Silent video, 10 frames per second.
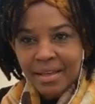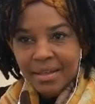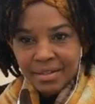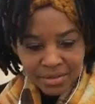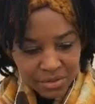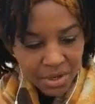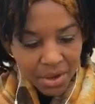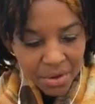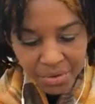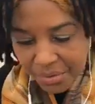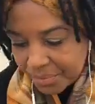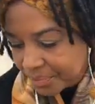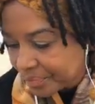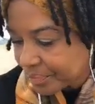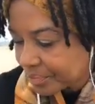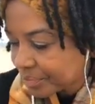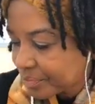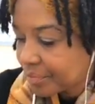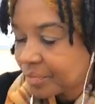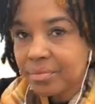So
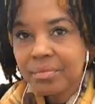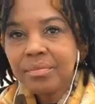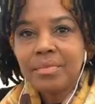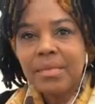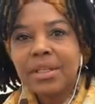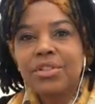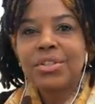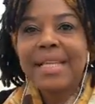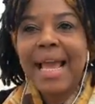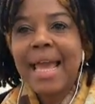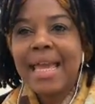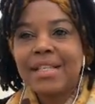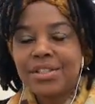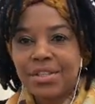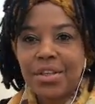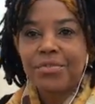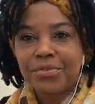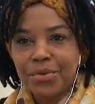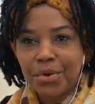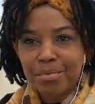today is a
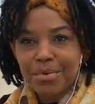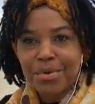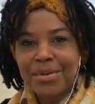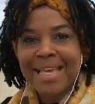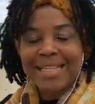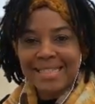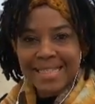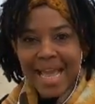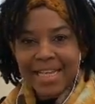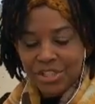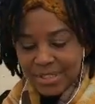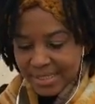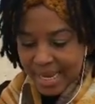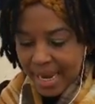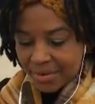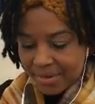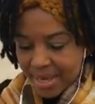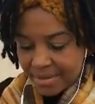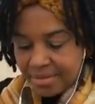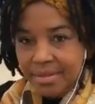full moon in
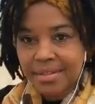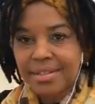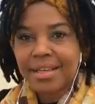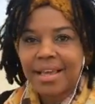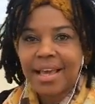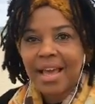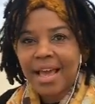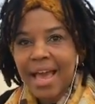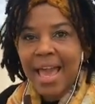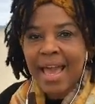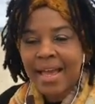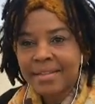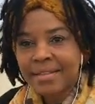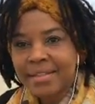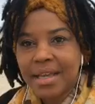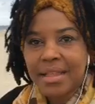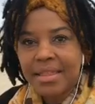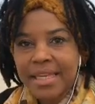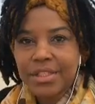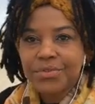Sagittarius. And
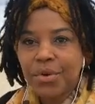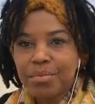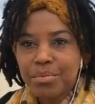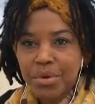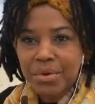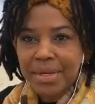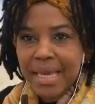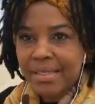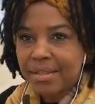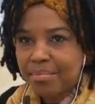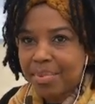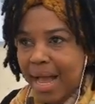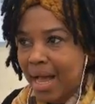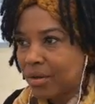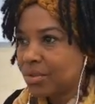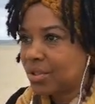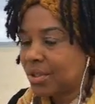this full moon is about,